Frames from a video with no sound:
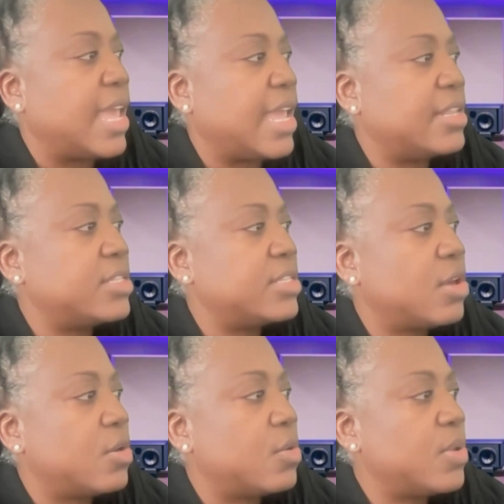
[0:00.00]
And
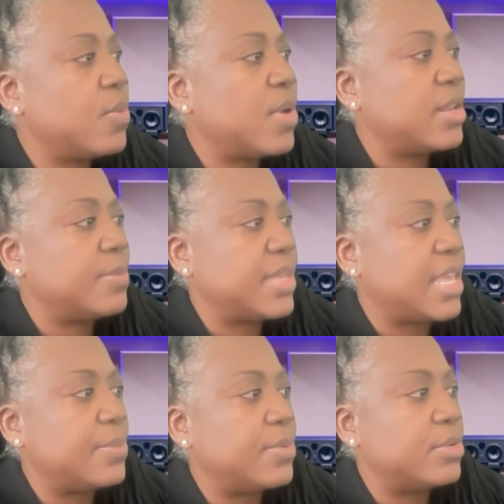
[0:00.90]
so we want to
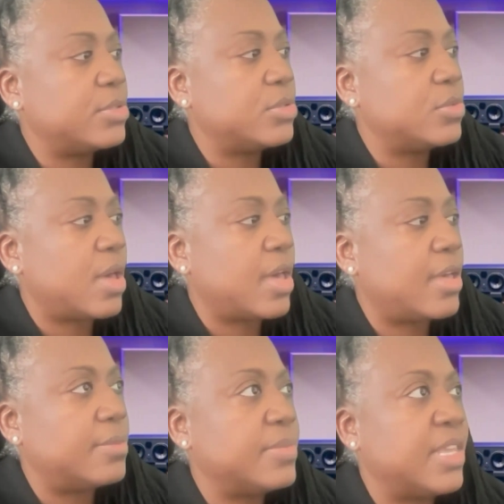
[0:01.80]
be able
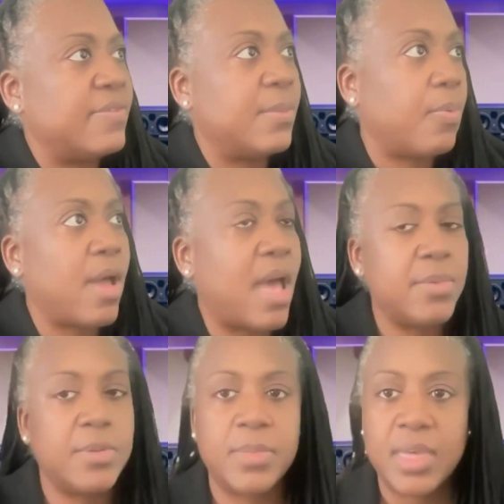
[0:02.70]
to give the
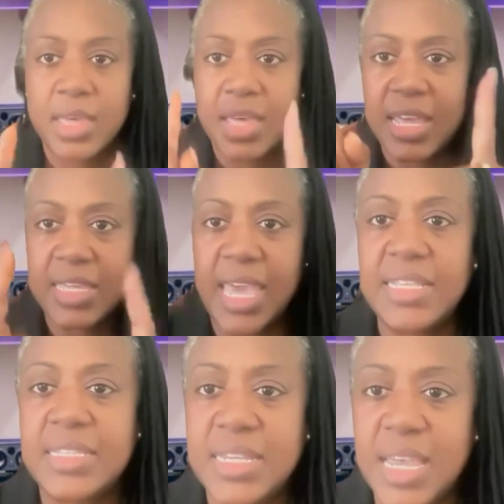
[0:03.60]
problem a
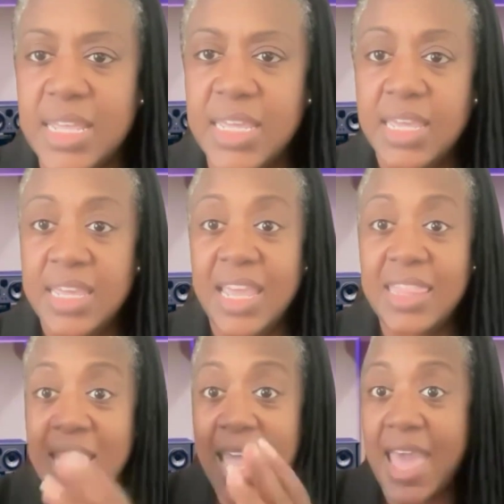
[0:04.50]
case study,
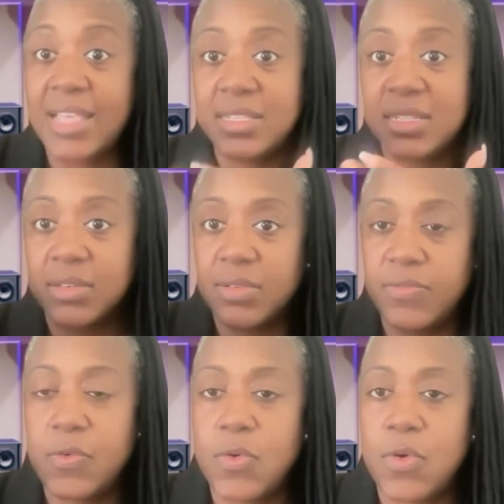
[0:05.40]
and then ask
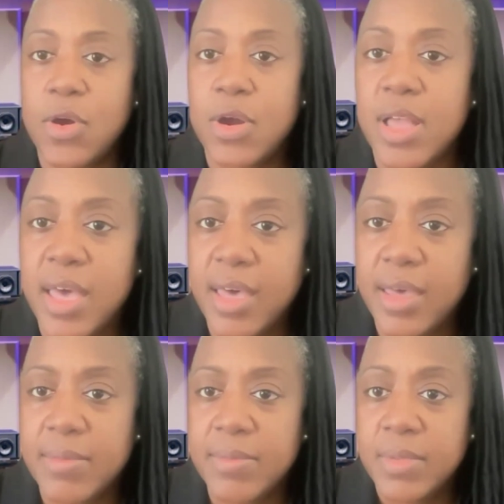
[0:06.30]
for
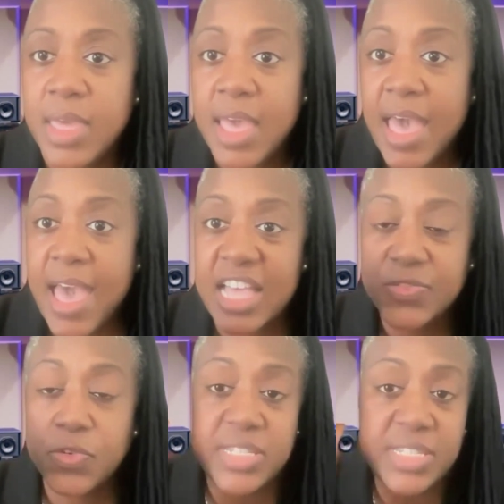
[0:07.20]

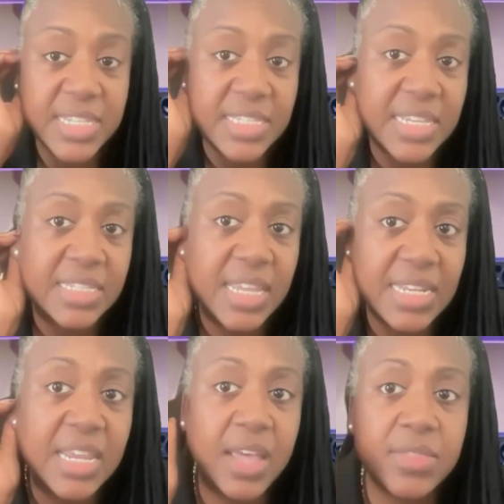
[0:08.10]
assistance
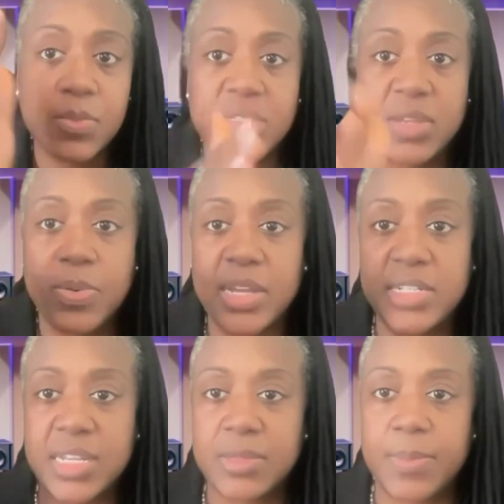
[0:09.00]
and tell them what the
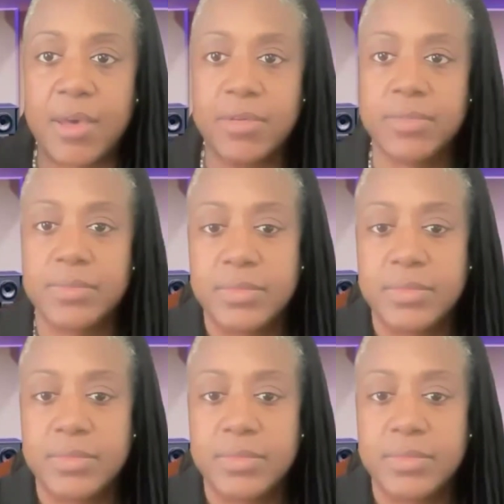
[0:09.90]
project is about.